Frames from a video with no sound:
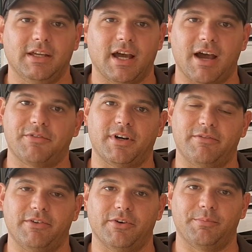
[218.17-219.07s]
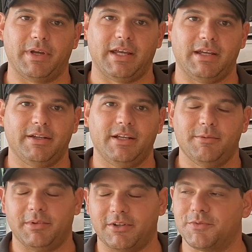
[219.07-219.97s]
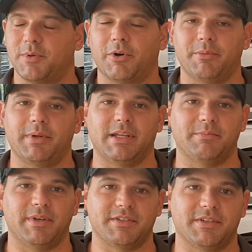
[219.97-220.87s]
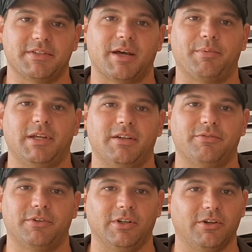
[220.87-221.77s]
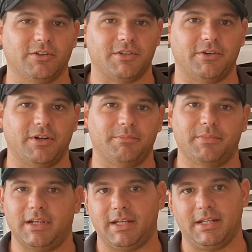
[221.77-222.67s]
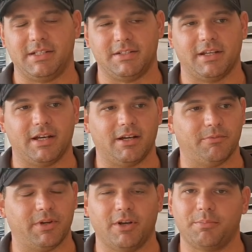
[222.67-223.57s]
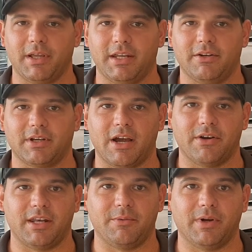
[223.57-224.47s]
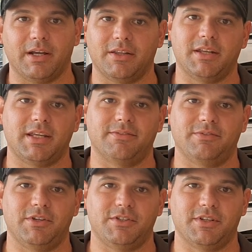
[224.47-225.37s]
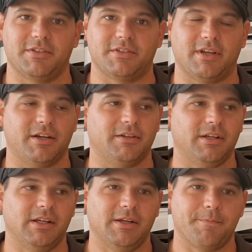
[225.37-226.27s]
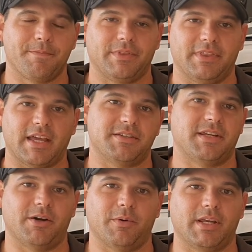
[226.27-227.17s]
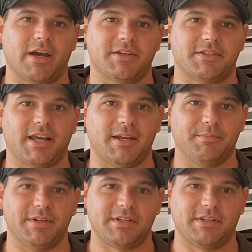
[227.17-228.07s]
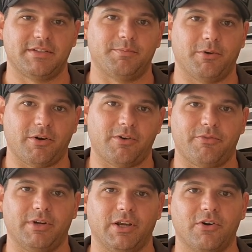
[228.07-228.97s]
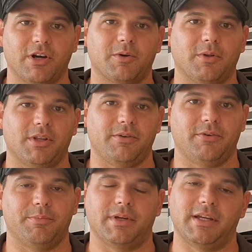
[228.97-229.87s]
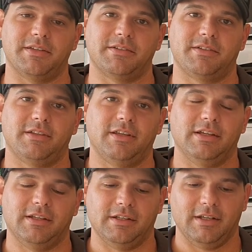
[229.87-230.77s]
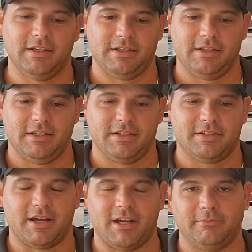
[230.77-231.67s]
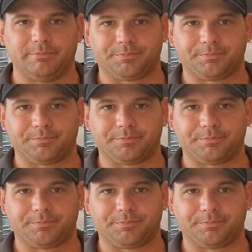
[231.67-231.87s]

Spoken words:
after every repair, because we want to be in business up here for a long time, and we're not planning on going anywhere in the near future. So that's how we're going to stay in business, by offering high quality repairs. So